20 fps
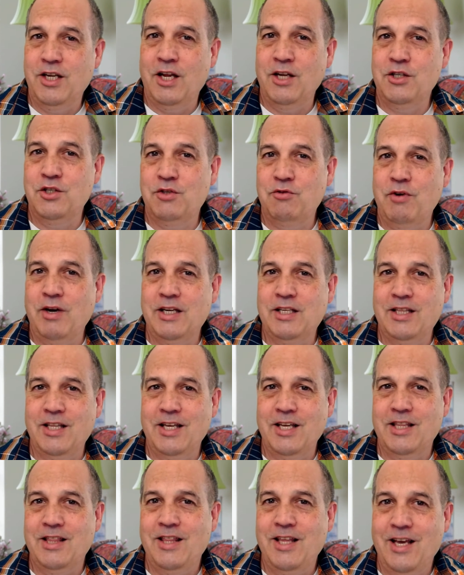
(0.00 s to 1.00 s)
a direct
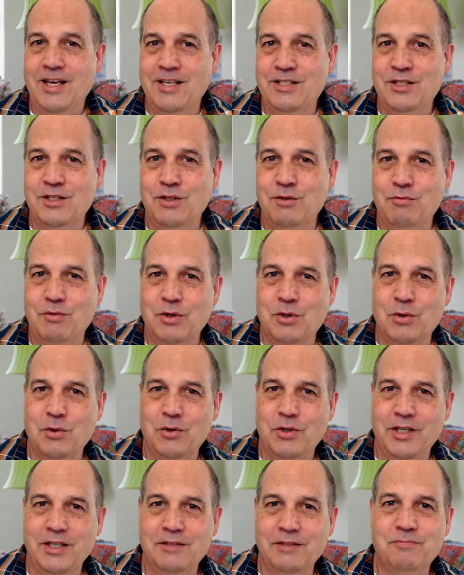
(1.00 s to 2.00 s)
link there to the
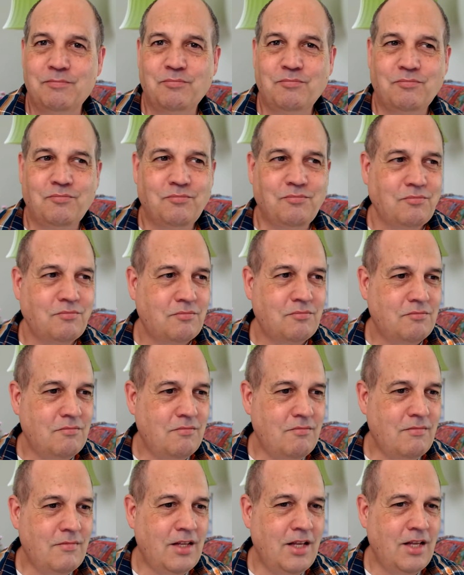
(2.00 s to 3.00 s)
recording.
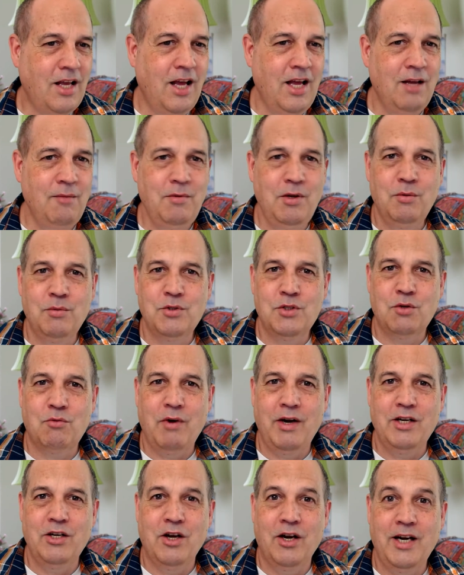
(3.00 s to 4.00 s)
It was a
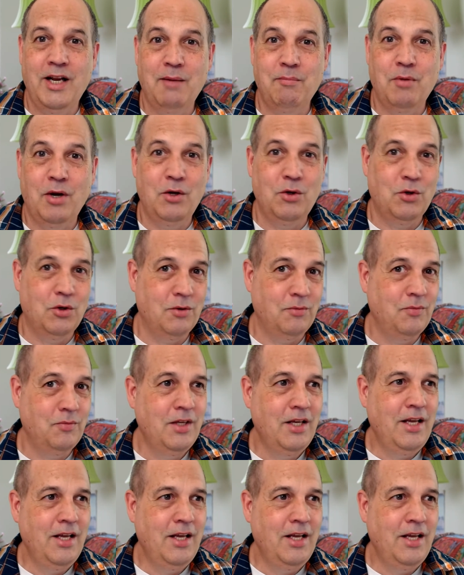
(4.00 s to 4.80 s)
great night had by all.